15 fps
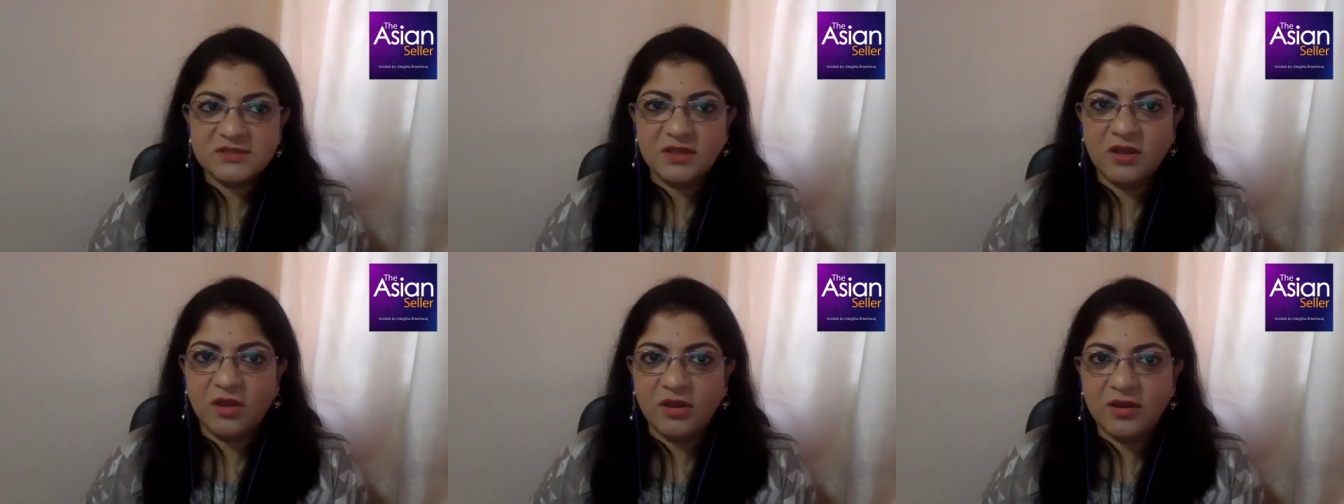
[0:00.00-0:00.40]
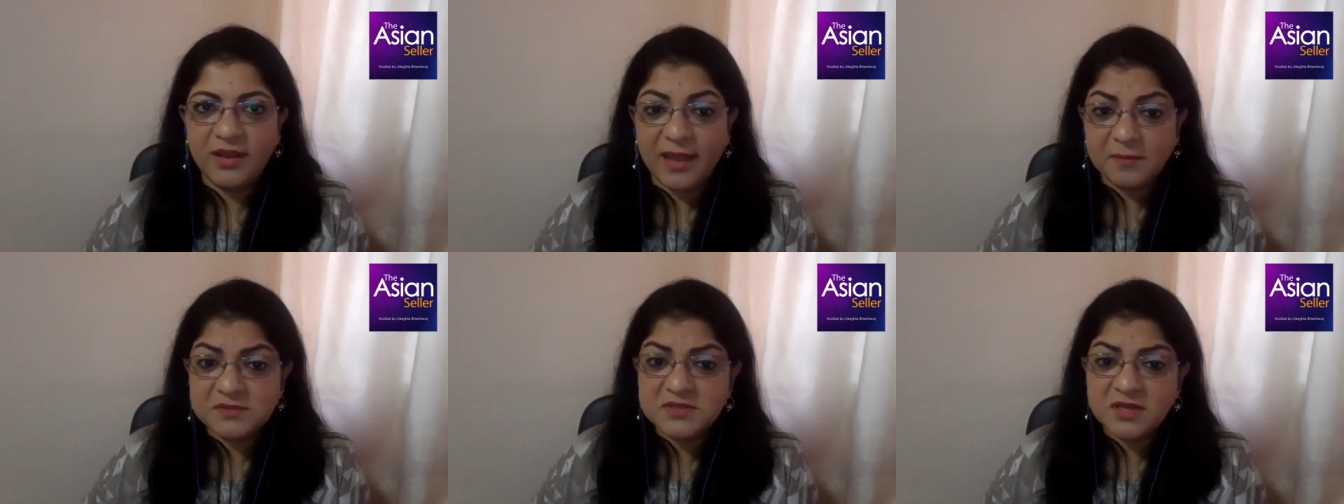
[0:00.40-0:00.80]
on
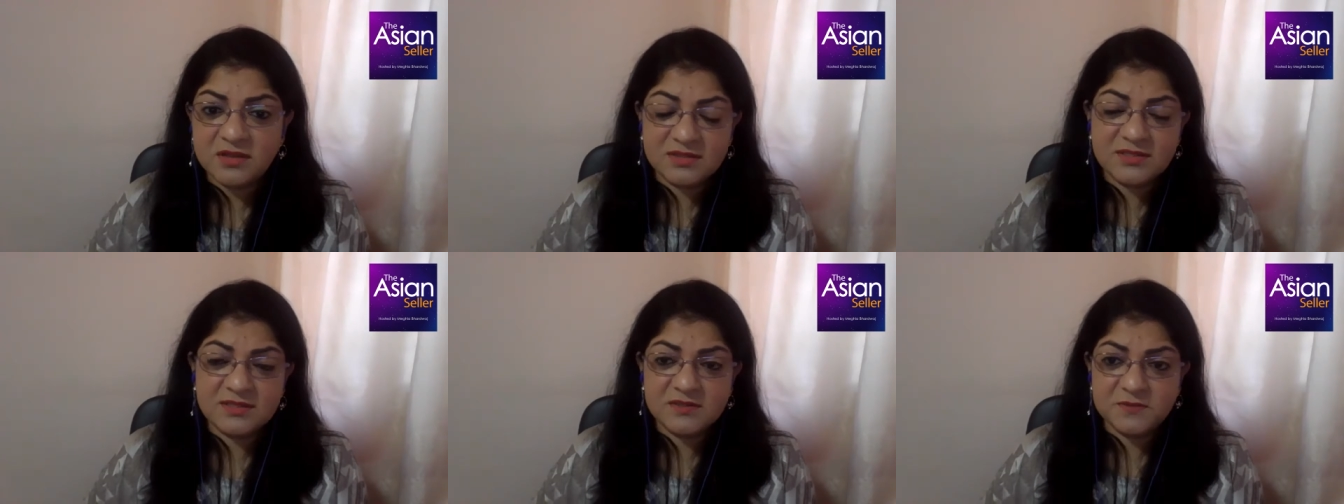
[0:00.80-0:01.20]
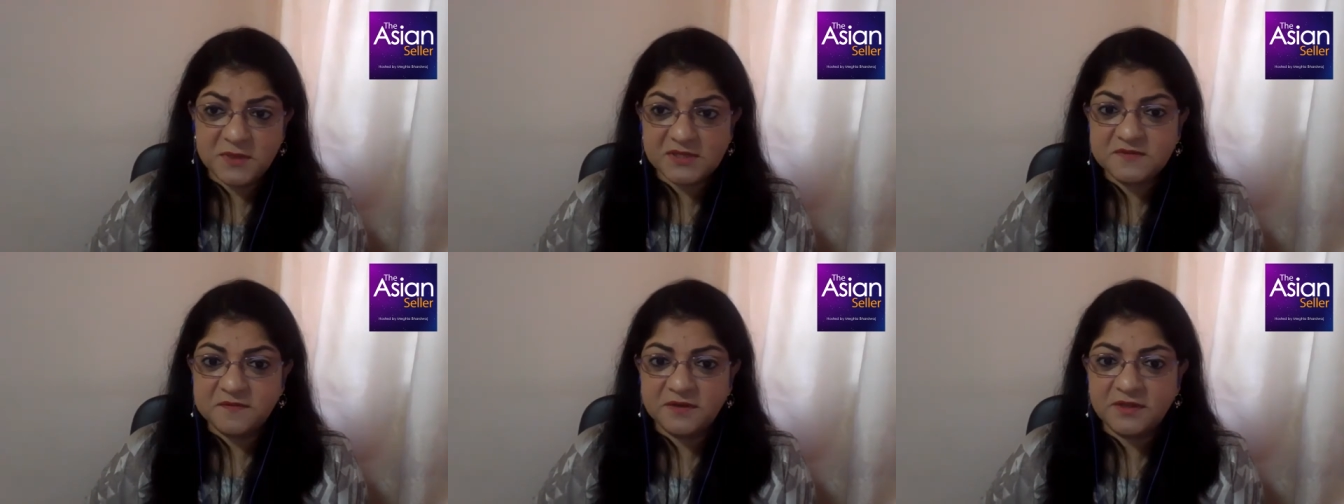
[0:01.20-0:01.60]
Amazon, this is
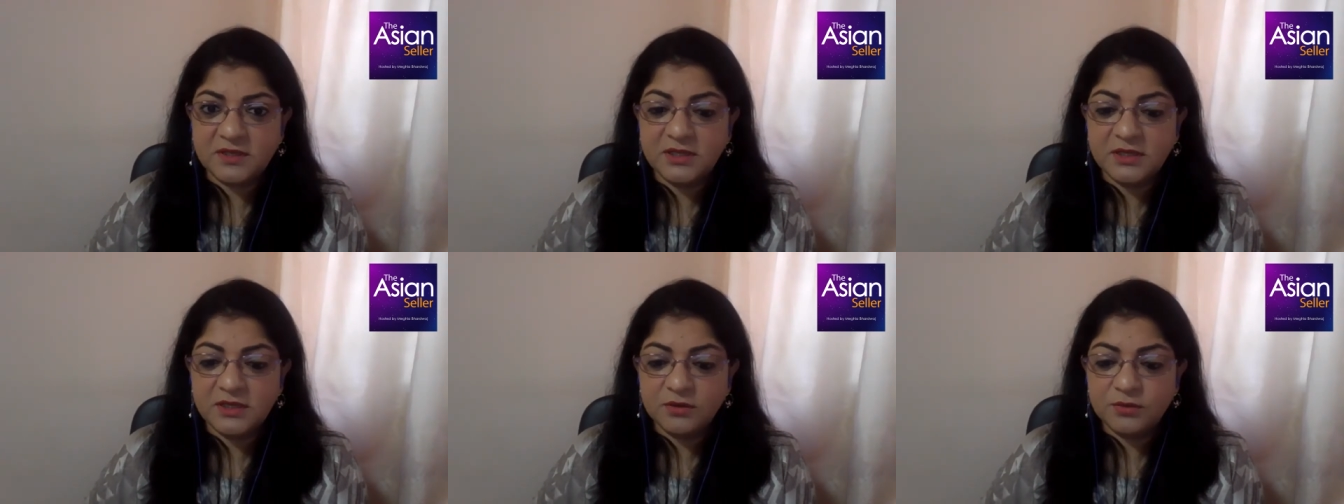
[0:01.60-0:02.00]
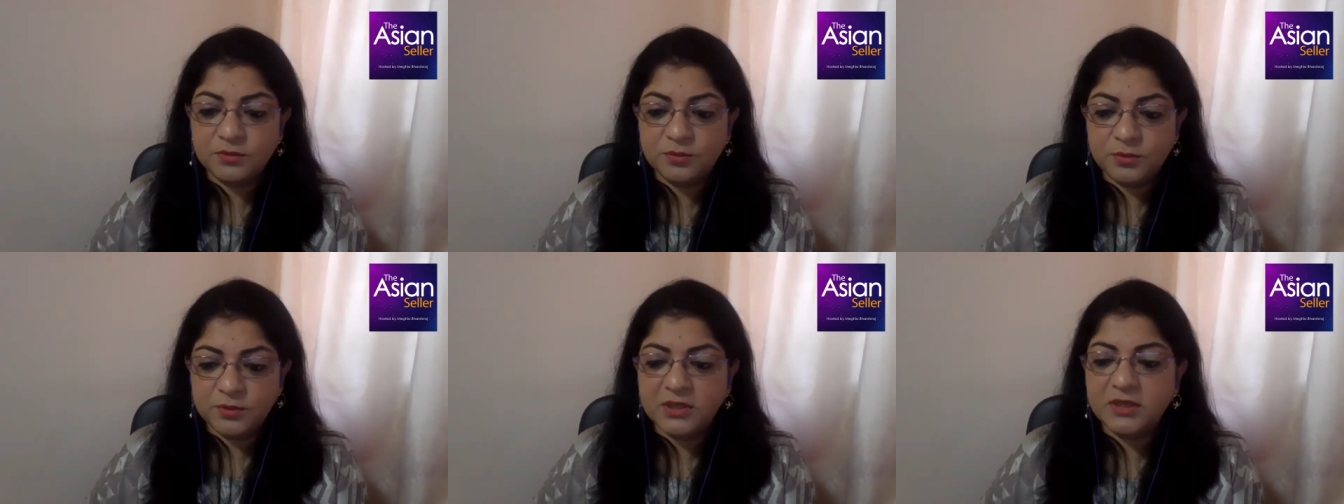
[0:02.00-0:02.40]
specifically
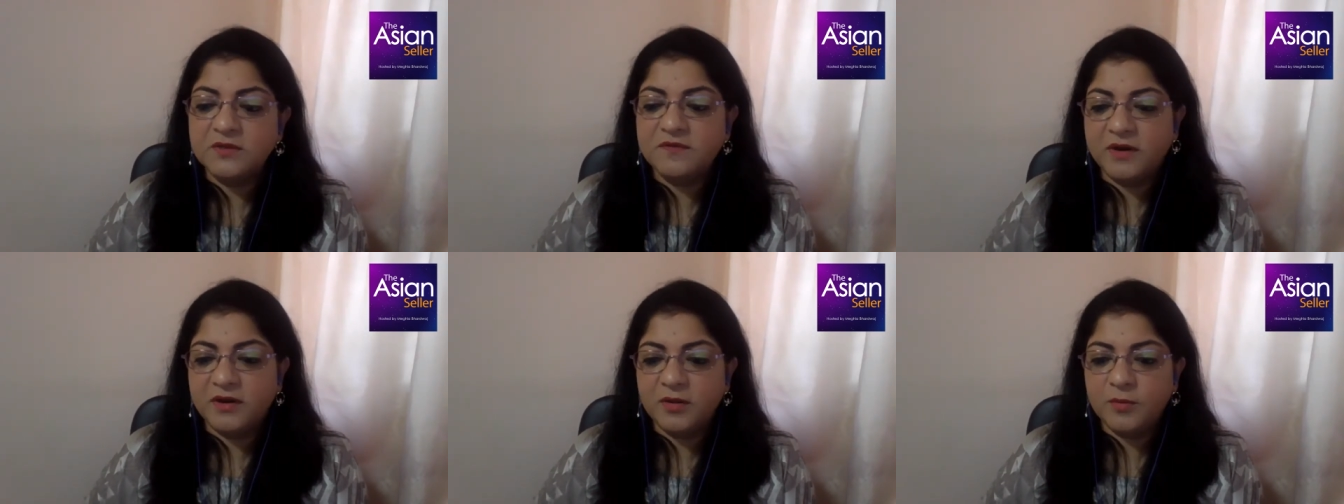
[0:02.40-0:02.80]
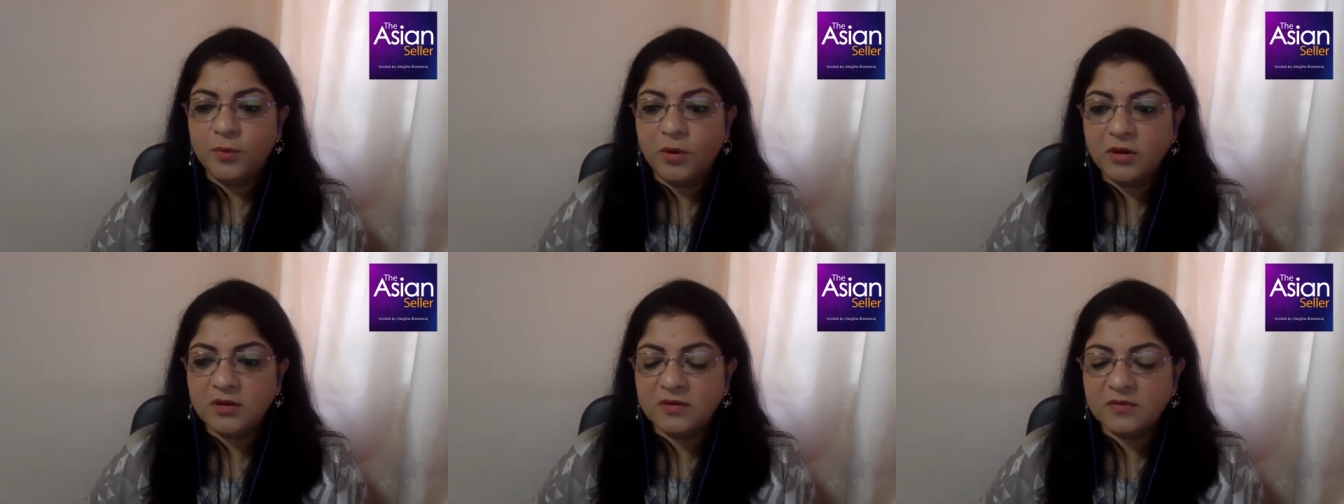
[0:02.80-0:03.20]
really very
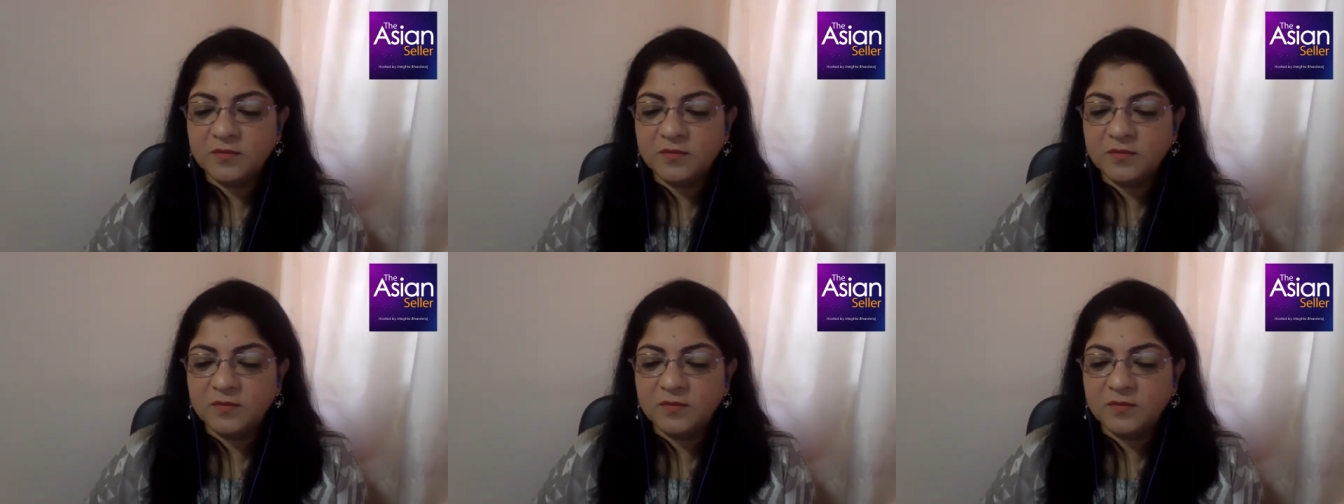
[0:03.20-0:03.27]
important